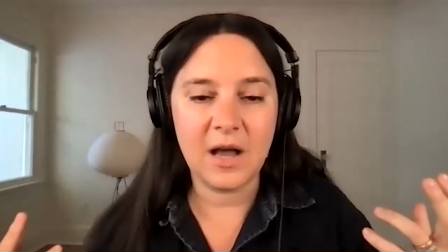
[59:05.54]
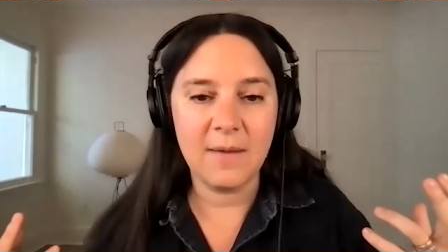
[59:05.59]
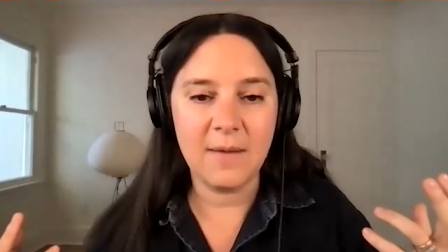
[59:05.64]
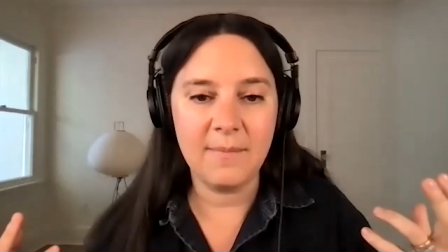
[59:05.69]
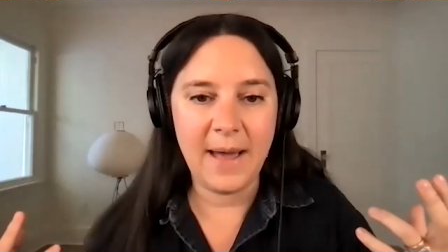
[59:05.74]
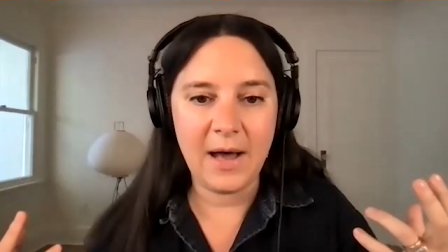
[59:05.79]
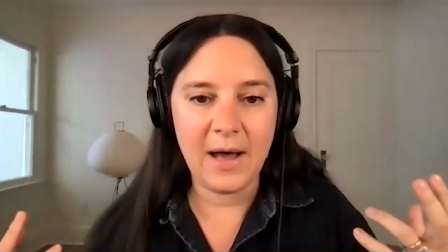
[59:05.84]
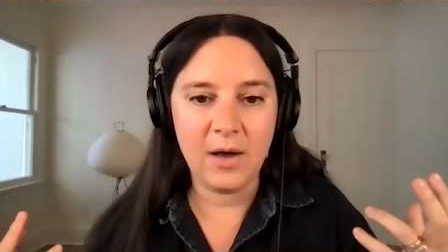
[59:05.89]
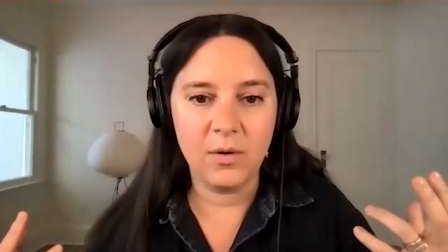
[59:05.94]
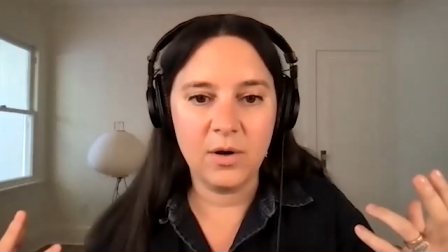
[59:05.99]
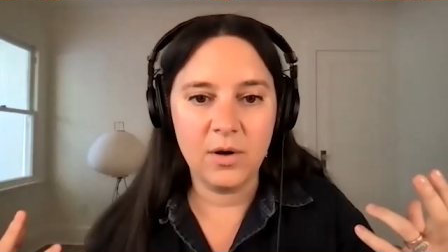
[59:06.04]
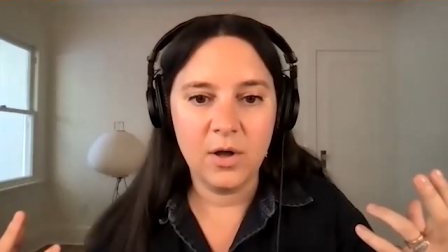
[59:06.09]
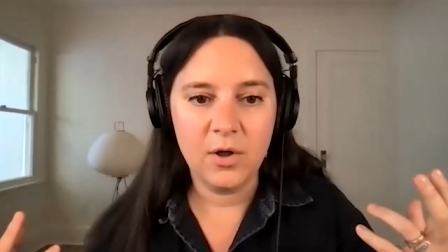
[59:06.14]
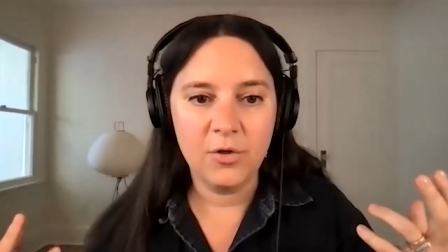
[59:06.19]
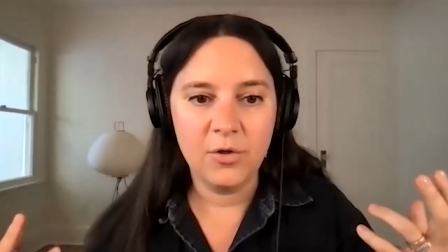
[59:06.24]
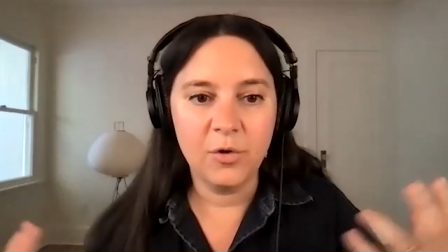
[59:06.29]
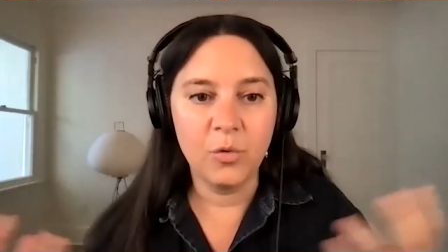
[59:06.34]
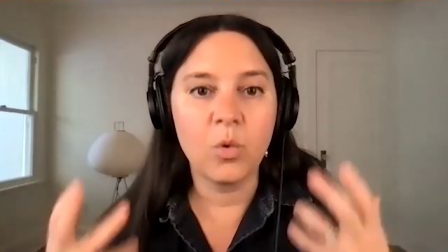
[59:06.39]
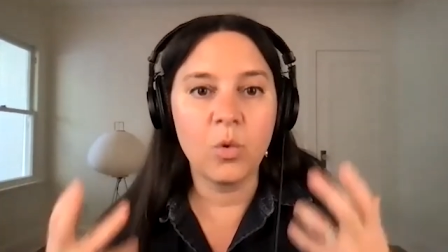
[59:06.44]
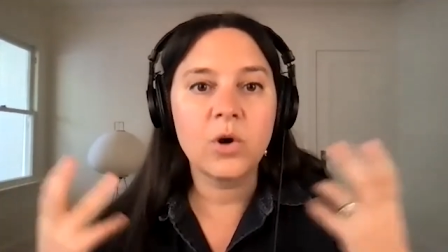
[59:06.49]

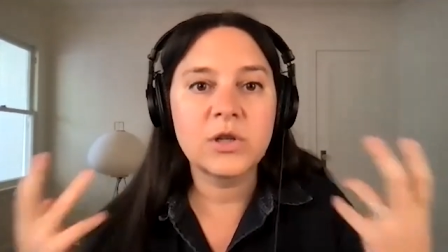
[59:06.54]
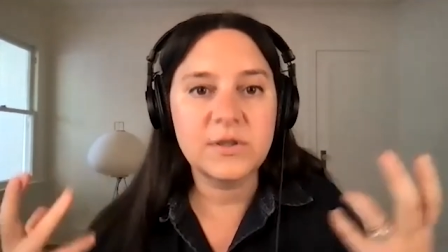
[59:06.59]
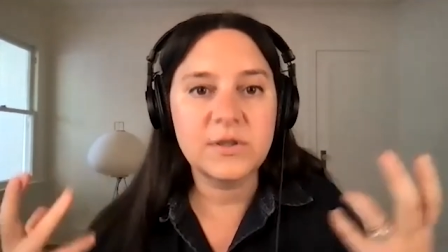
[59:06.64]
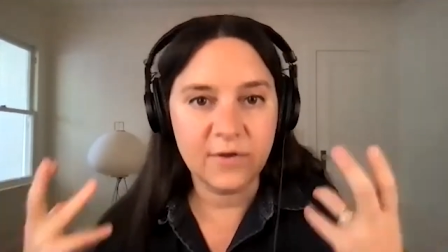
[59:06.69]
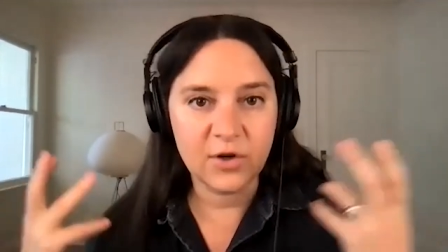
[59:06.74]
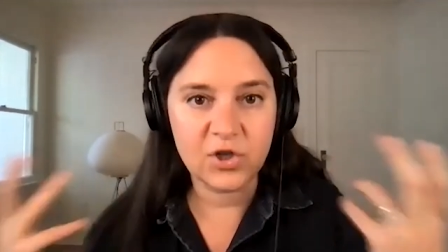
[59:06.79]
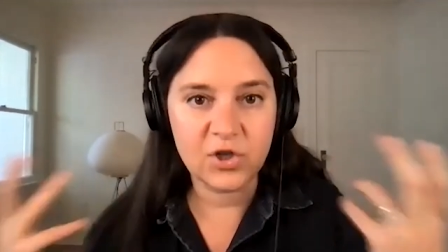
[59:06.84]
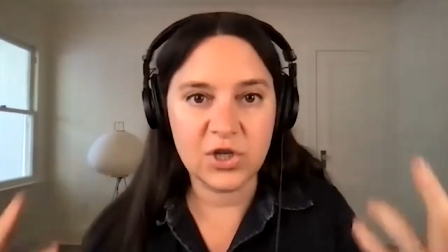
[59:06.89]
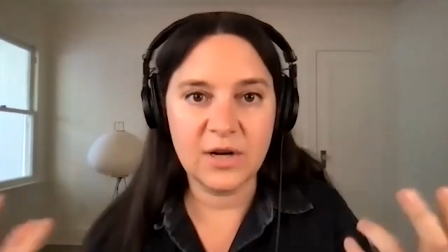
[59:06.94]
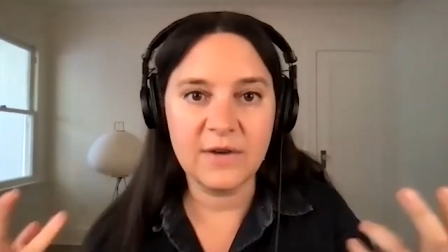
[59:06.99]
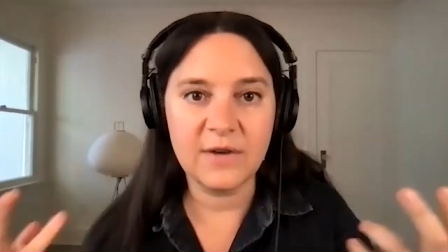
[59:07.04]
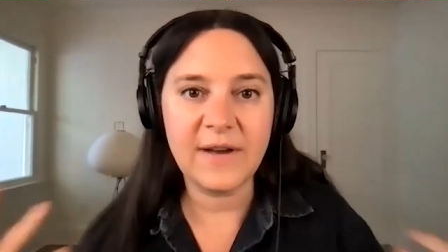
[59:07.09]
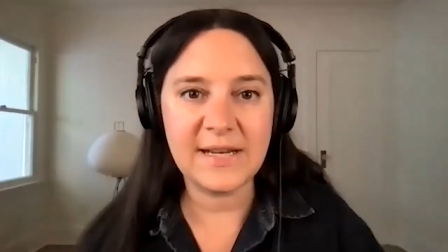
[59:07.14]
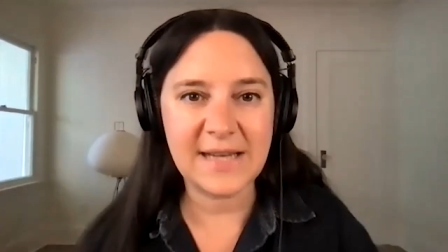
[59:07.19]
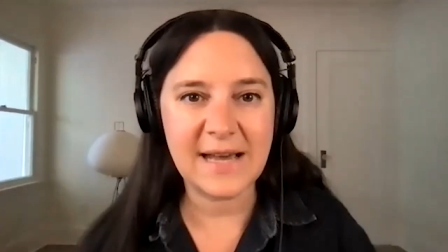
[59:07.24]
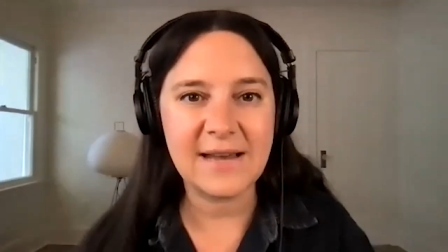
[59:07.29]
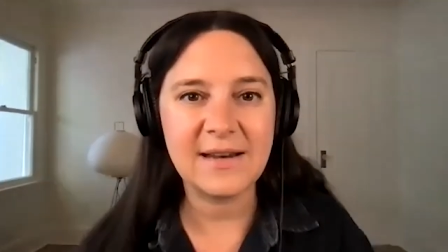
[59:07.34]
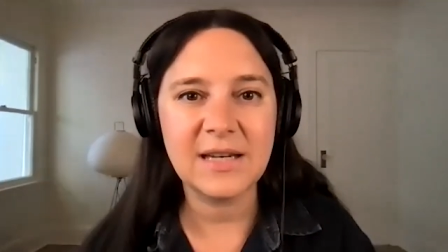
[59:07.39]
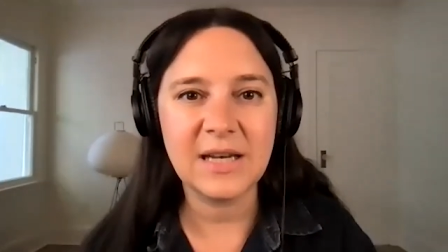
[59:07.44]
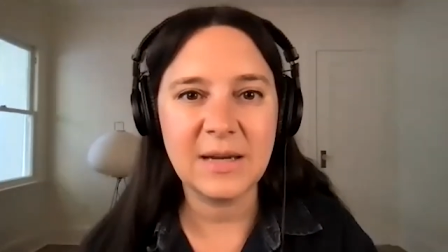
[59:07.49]
about the worst version of
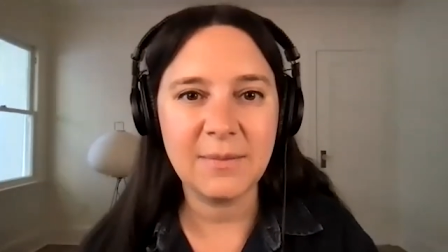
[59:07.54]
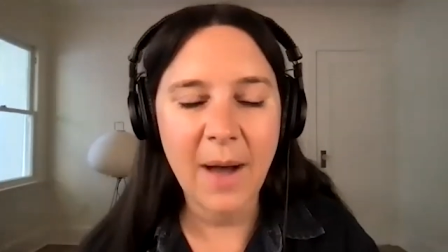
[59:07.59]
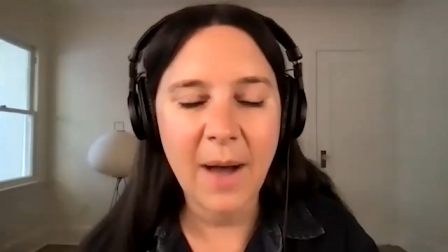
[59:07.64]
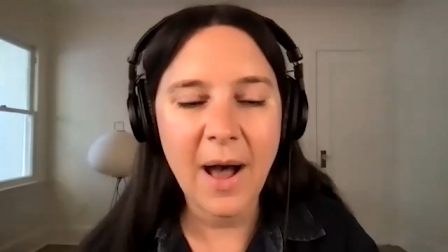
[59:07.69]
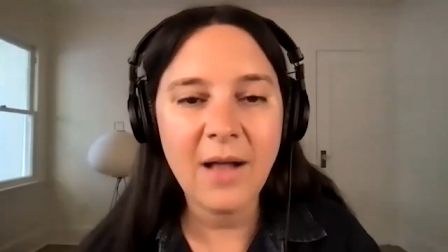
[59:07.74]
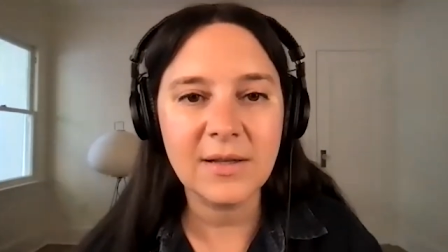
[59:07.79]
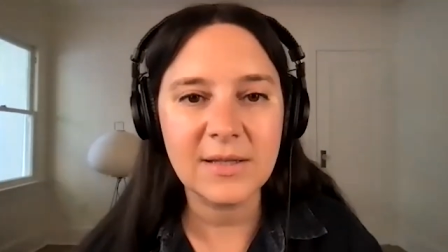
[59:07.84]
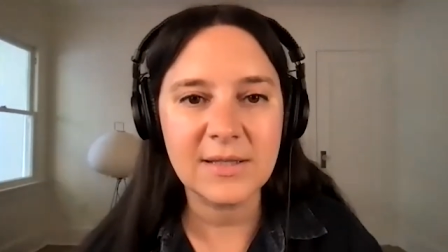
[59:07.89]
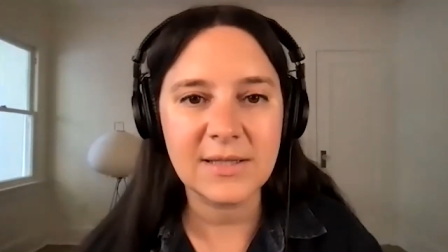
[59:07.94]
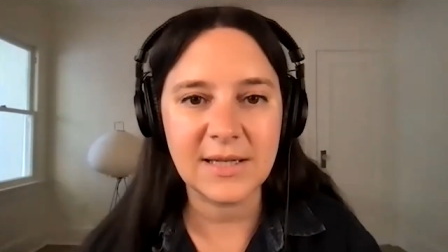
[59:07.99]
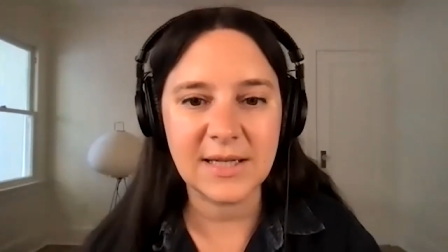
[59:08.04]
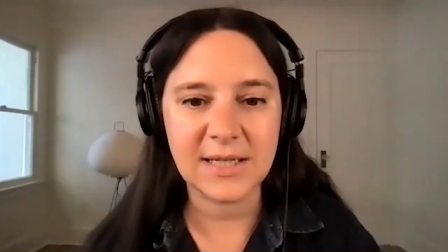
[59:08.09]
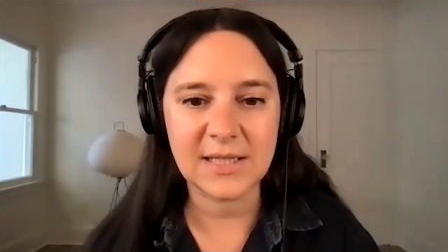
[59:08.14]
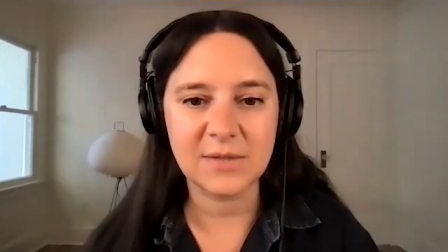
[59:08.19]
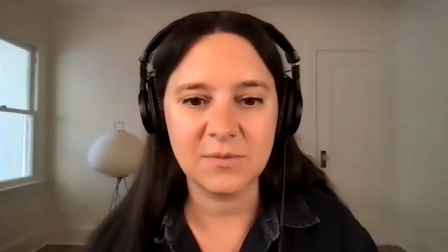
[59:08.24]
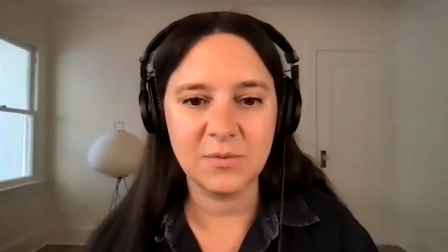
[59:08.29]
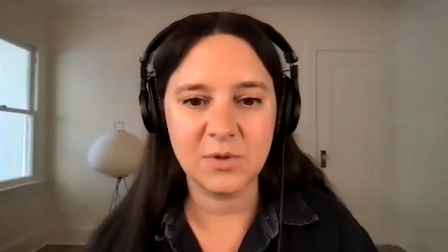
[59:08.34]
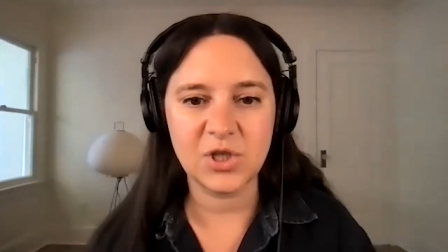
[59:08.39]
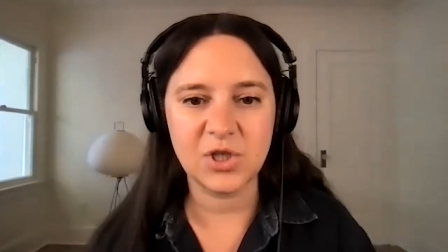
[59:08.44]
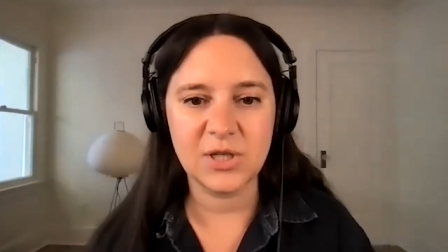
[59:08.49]
identity
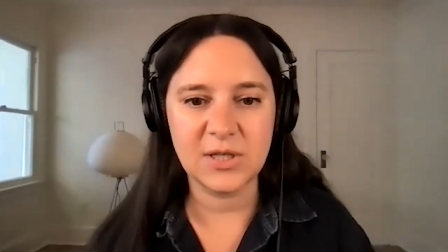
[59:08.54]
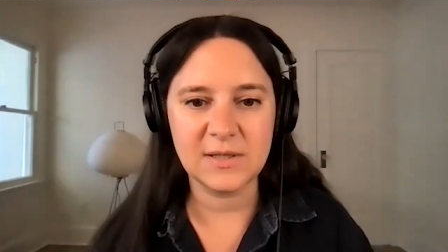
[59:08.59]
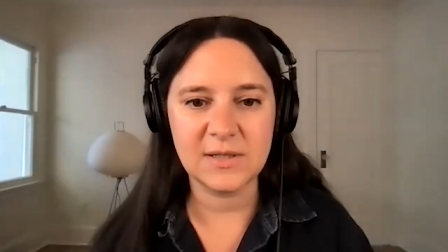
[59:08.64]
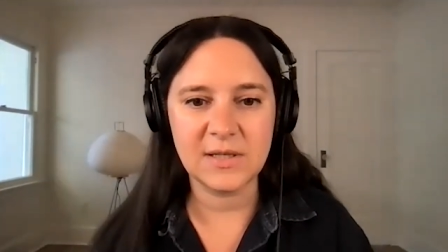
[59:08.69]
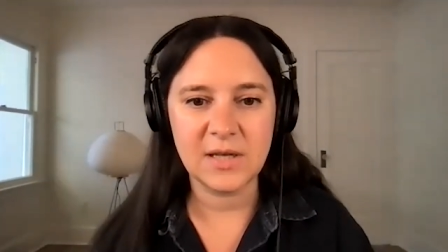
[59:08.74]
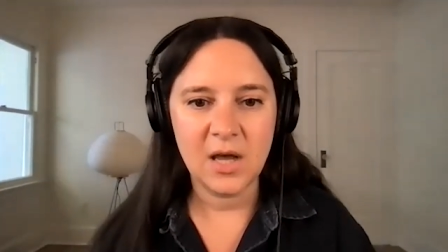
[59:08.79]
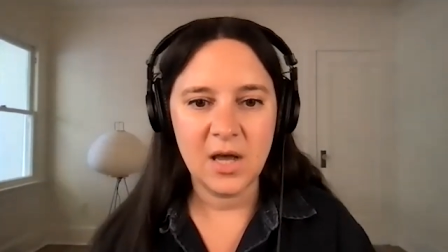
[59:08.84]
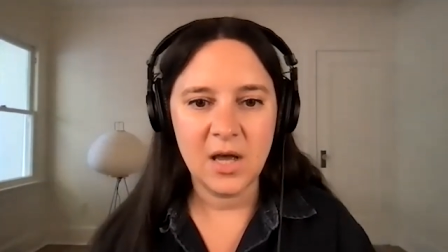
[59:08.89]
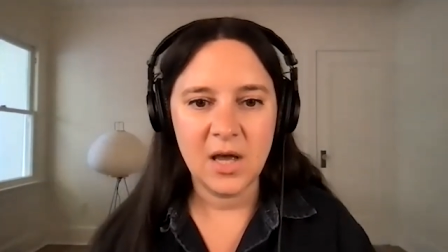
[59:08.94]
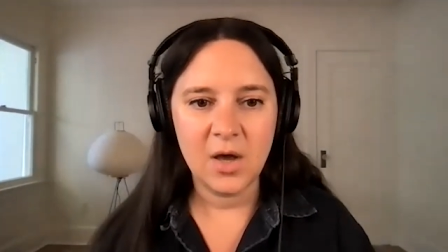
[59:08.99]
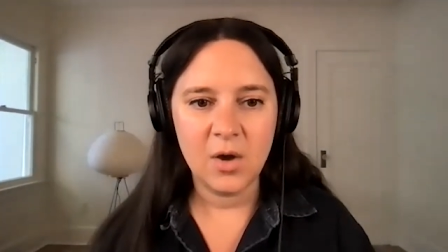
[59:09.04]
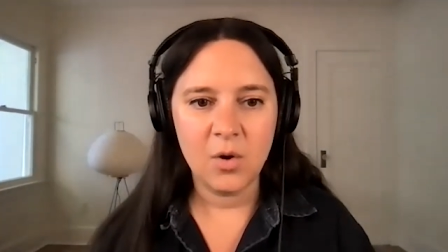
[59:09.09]
politics, which is